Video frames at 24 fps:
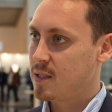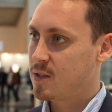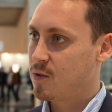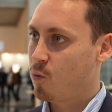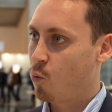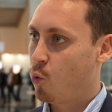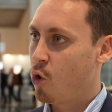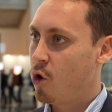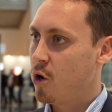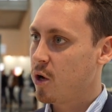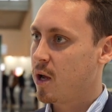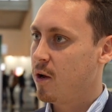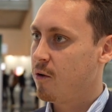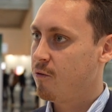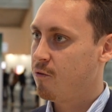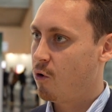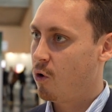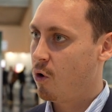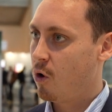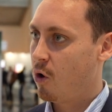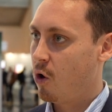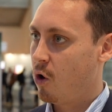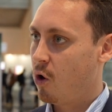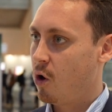working
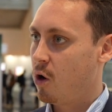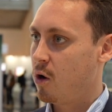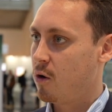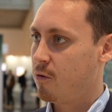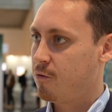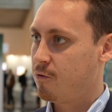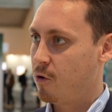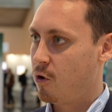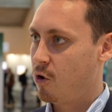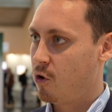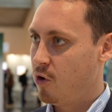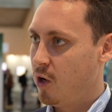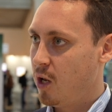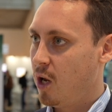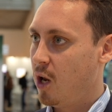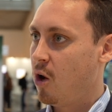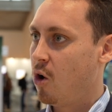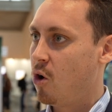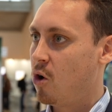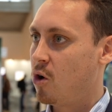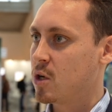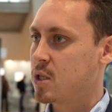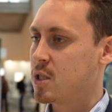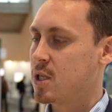for a really
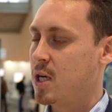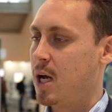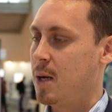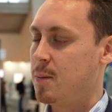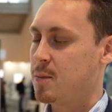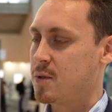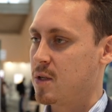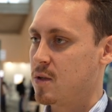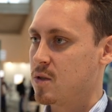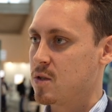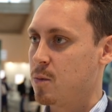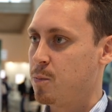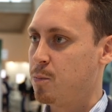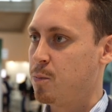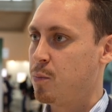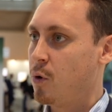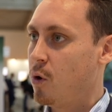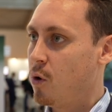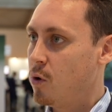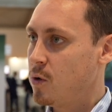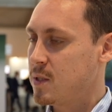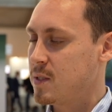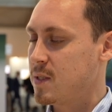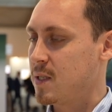long time. So the
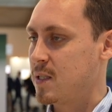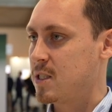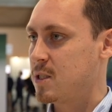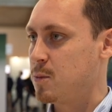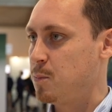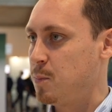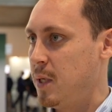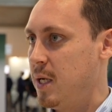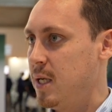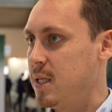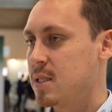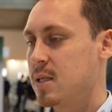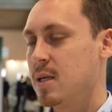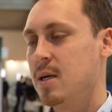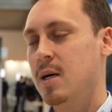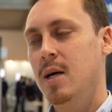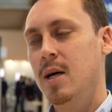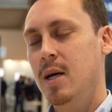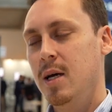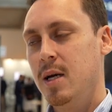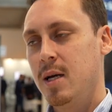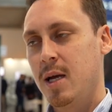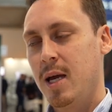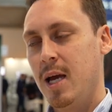process speed
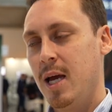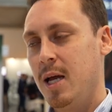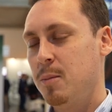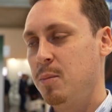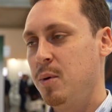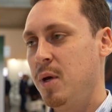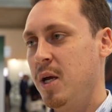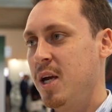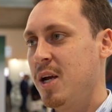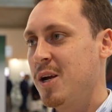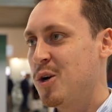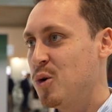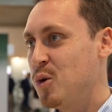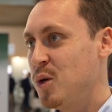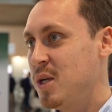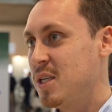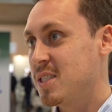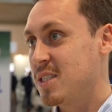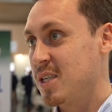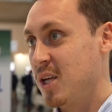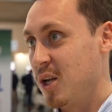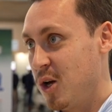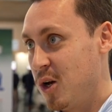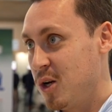can be
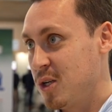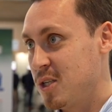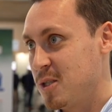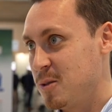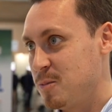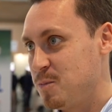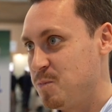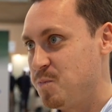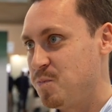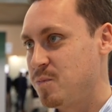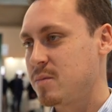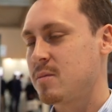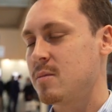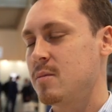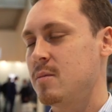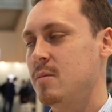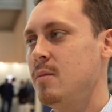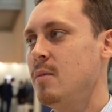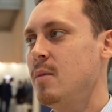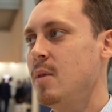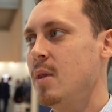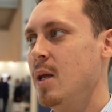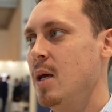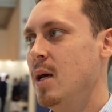increased a lot.
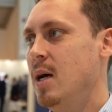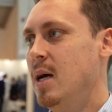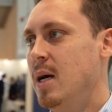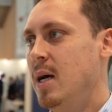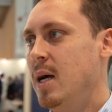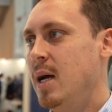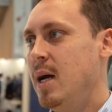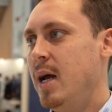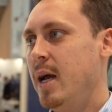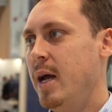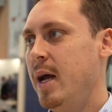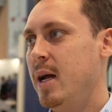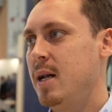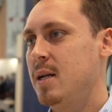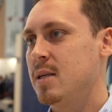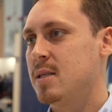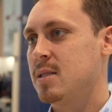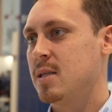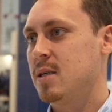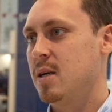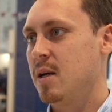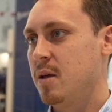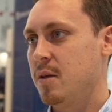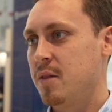And
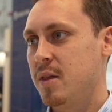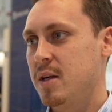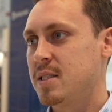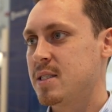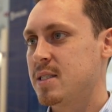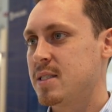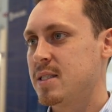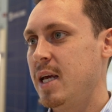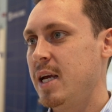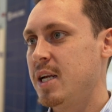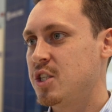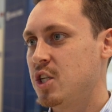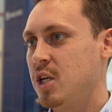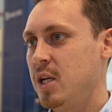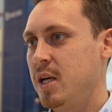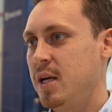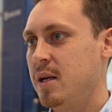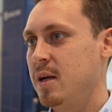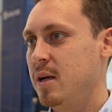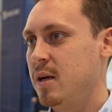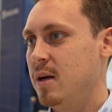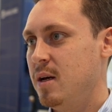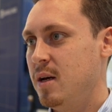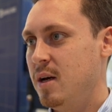this is
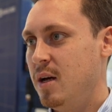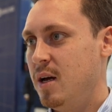actually